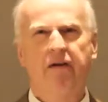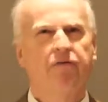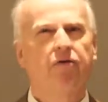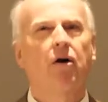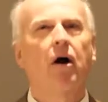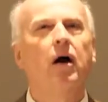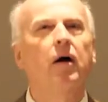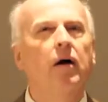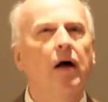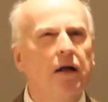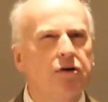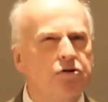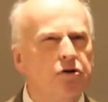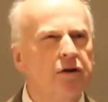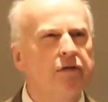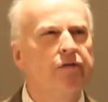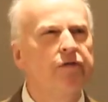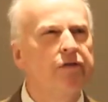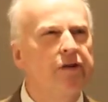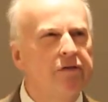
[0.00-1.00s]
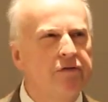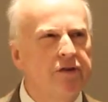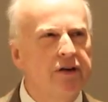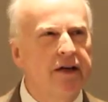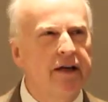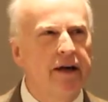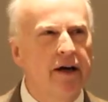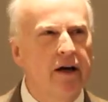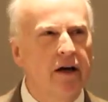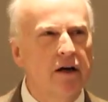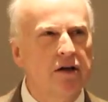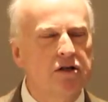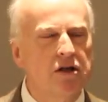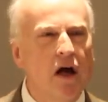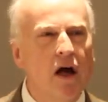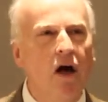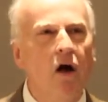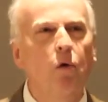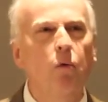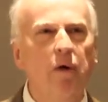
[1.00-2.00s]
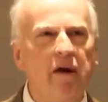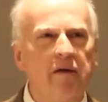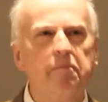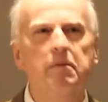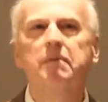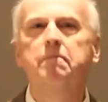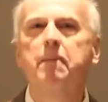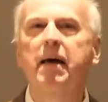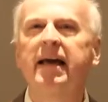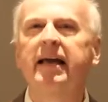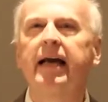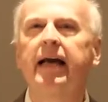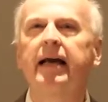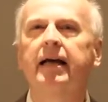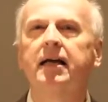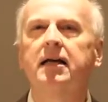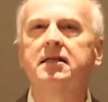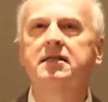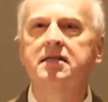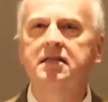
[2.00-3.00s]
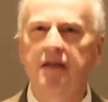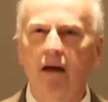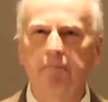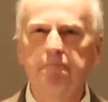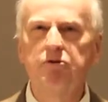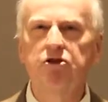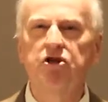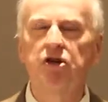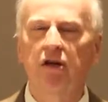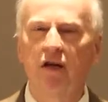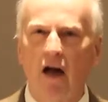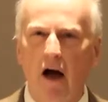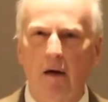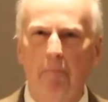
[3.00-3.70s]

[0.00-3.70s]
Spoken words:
for 150 years we've been making an assumption